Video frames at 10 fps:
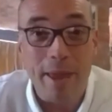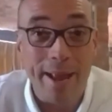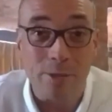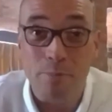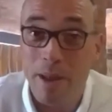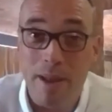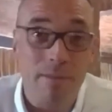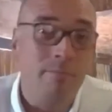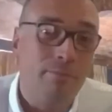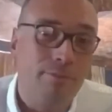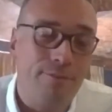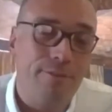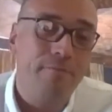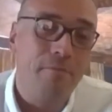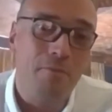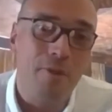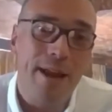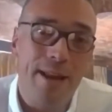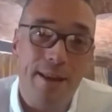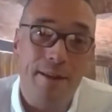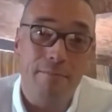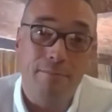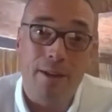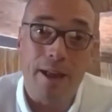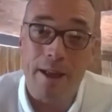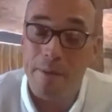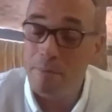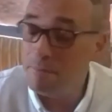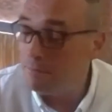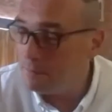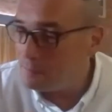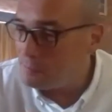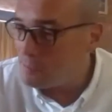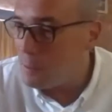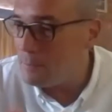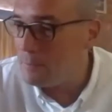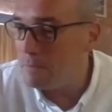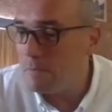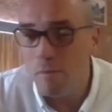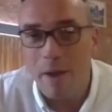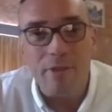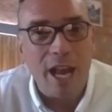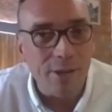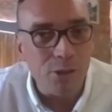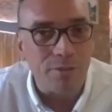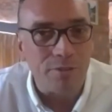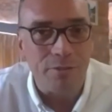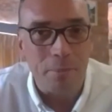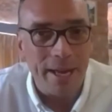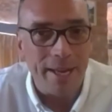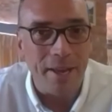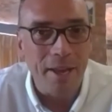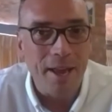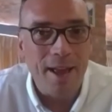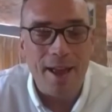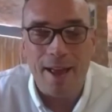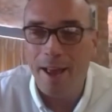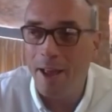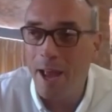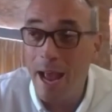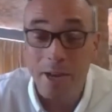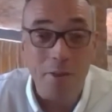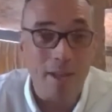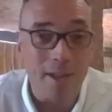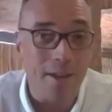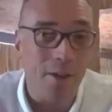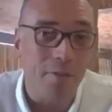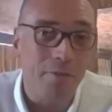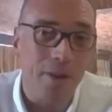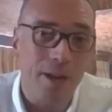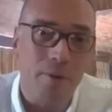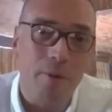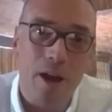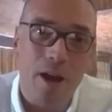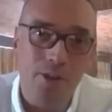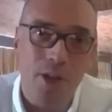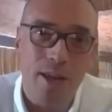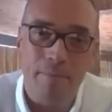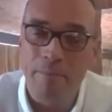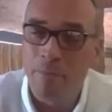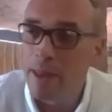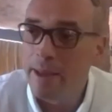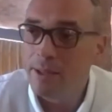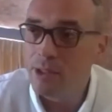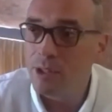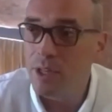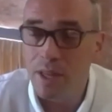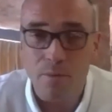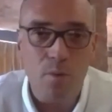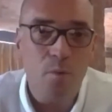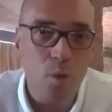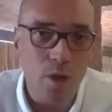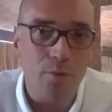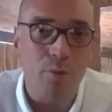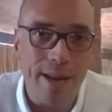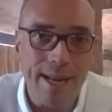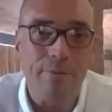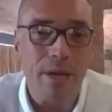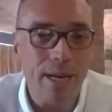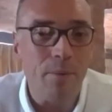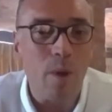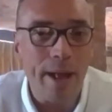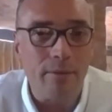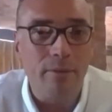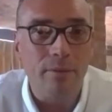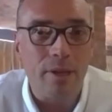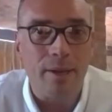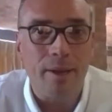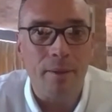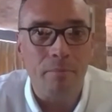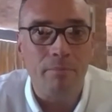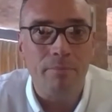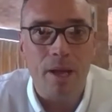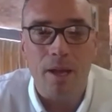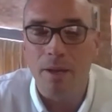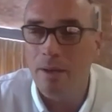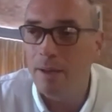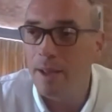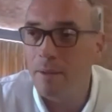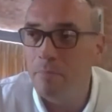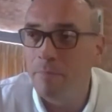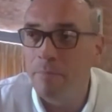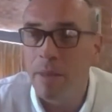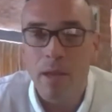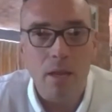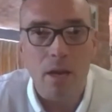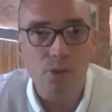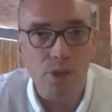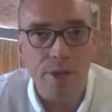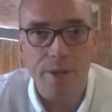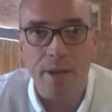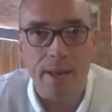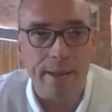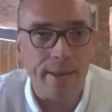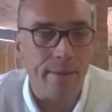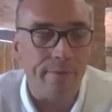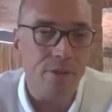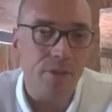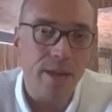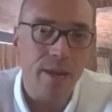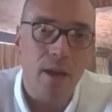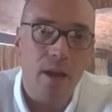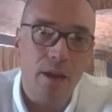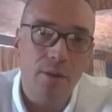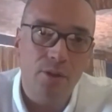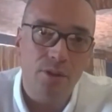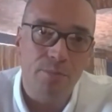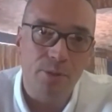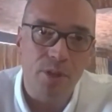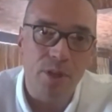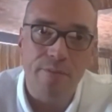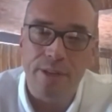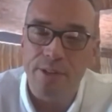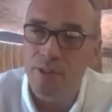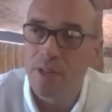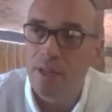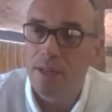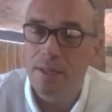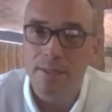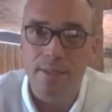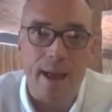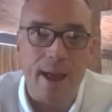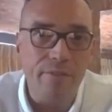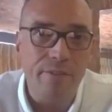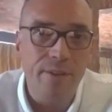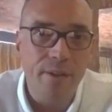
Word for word: it's been really uh, revelation for me, uh, and I think a lot of you know our team to see that we've worked really, really well. Um, and um, you know, certainly, if I take our customer service staff,